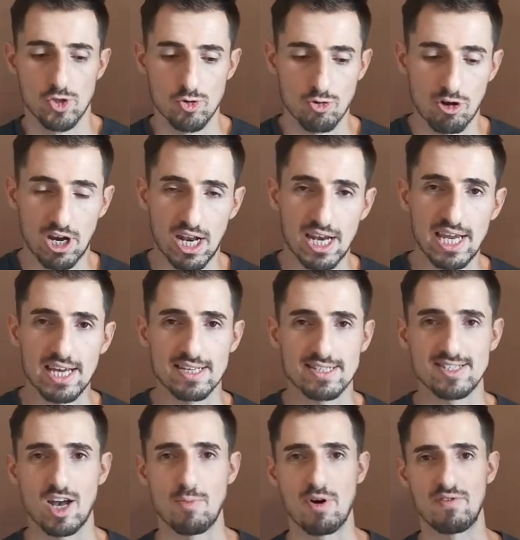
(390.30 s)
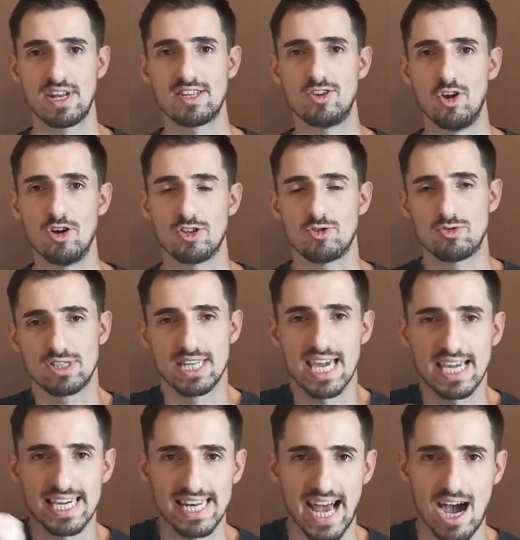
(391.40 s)
to clear some of the dirt, to
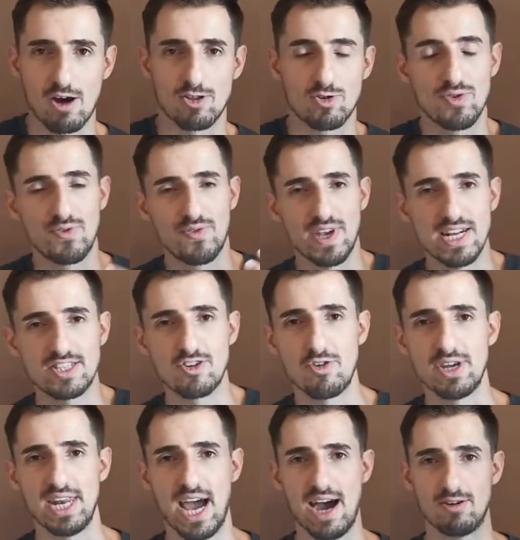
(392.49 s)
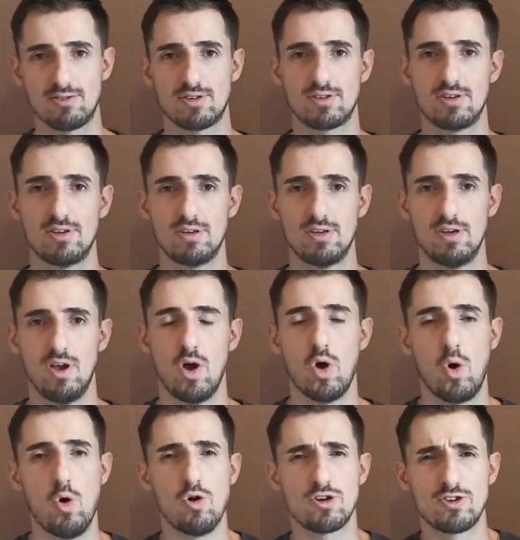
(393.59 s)
take it out, to filter it out.
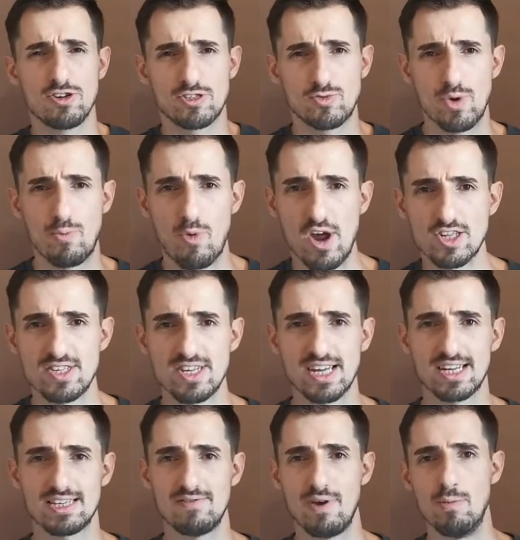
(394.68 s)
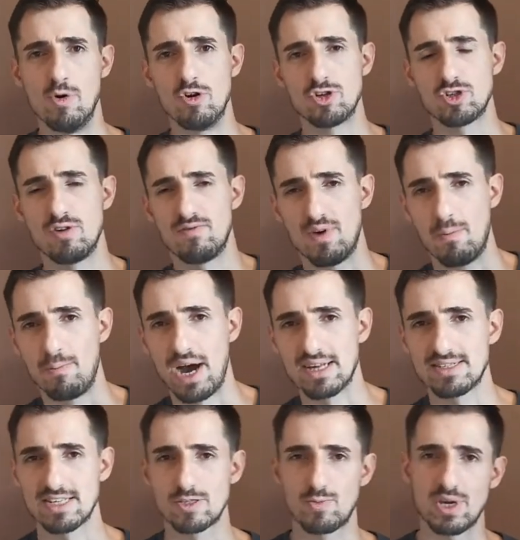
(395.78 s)
All those repressed negative emotions from
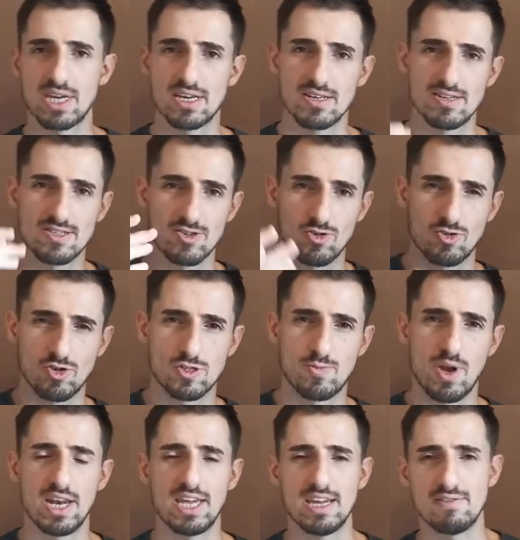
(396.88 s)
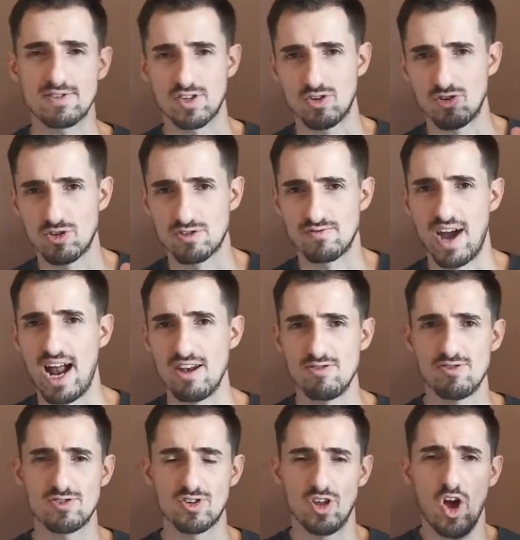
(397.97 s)
past experience, or those beliefs, or those
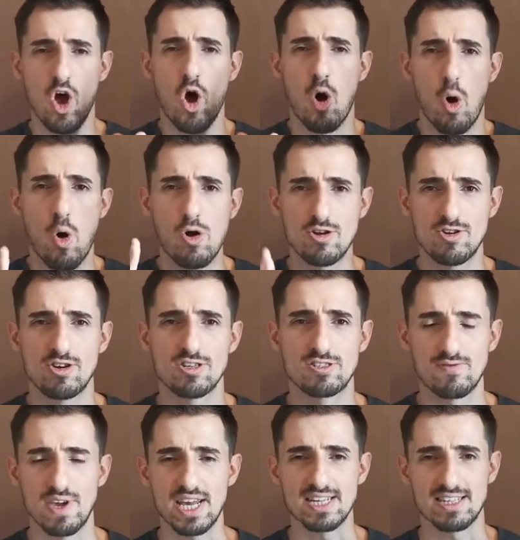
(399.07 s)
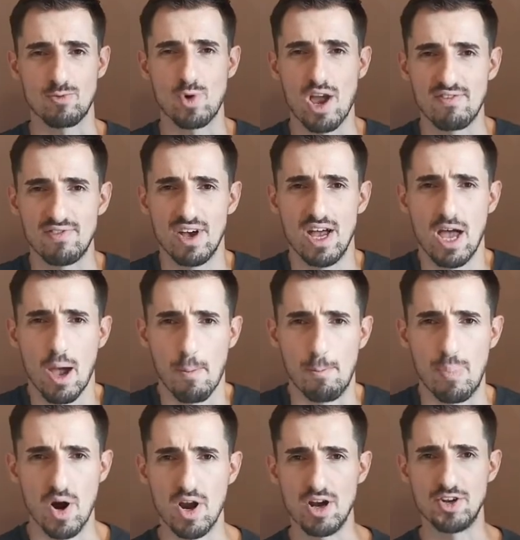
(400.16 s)
values, or all those things that we have
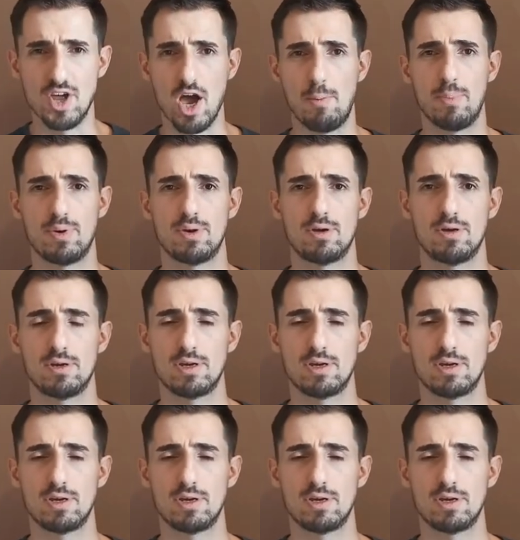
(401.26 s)
bottled up